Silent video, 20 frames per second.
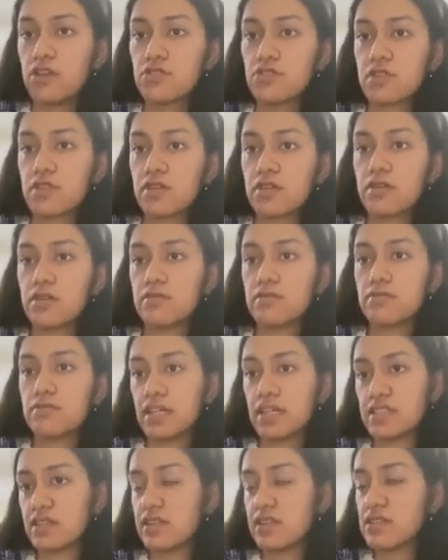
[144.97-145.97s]
So the
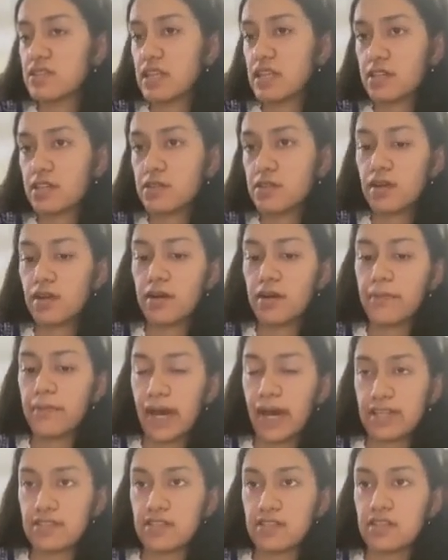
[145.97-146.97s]
muscles include
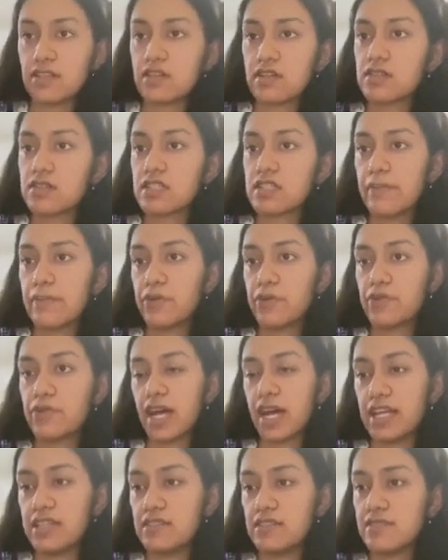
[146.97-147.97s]
masseter,
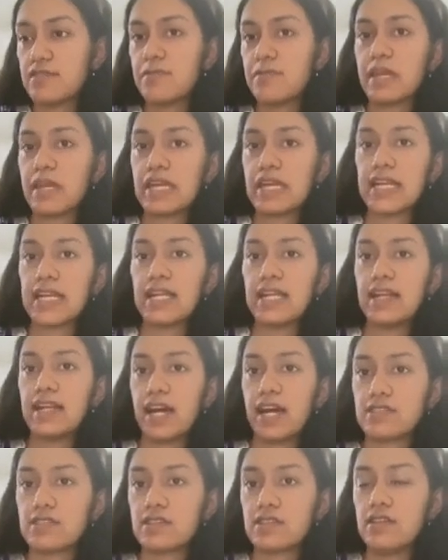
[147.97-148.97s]
temporalis, medial and
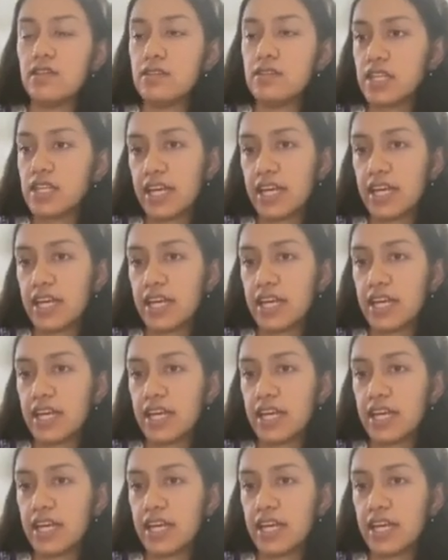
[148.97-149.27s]
lateral,